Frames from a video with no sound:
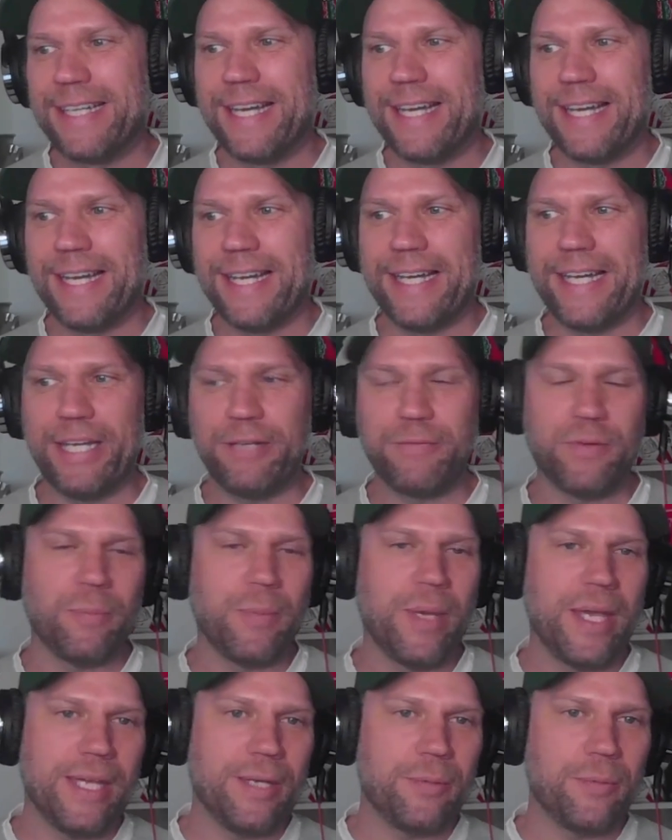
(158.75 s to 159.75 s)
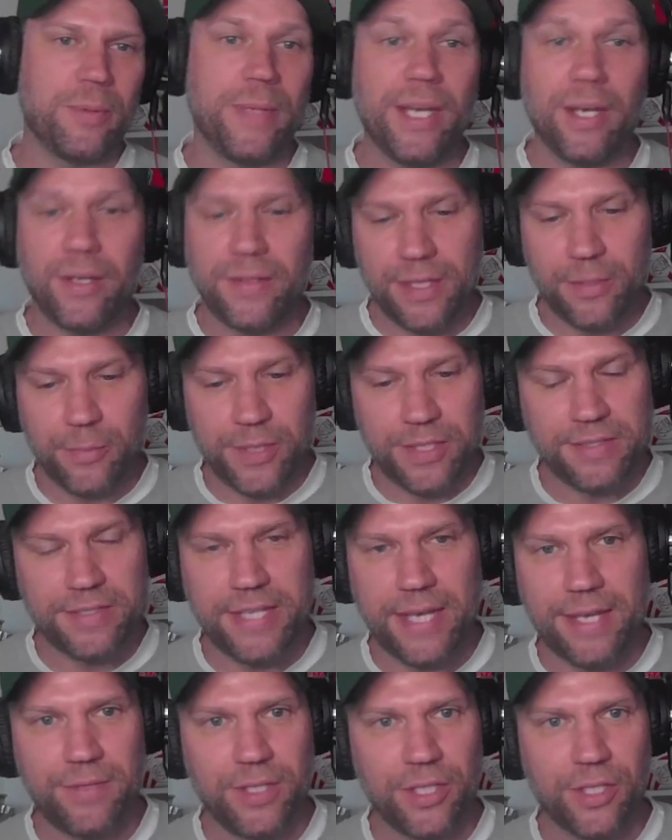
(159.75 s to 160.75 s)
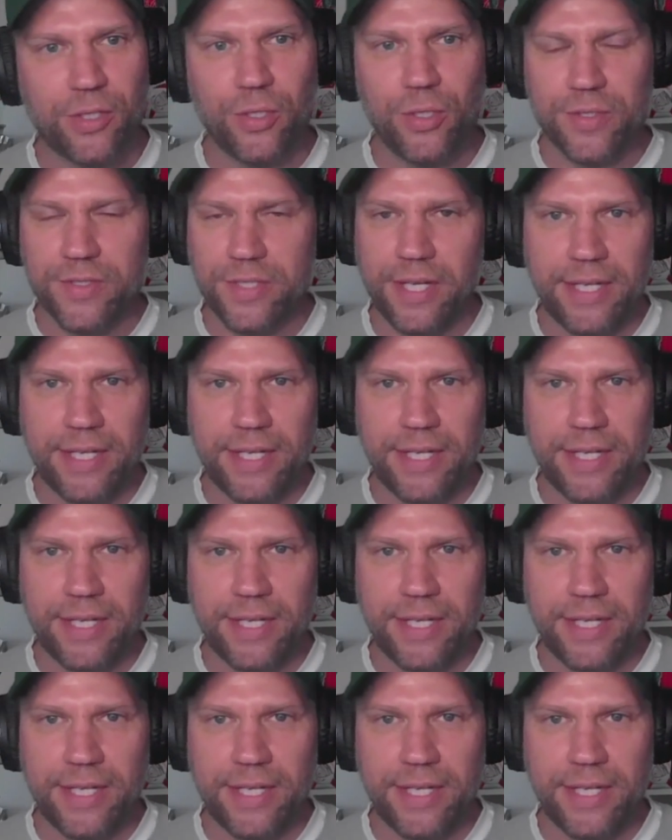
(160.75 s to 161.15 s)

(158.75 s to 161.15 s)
And for me, it would be, the other one is Xavier Cooks.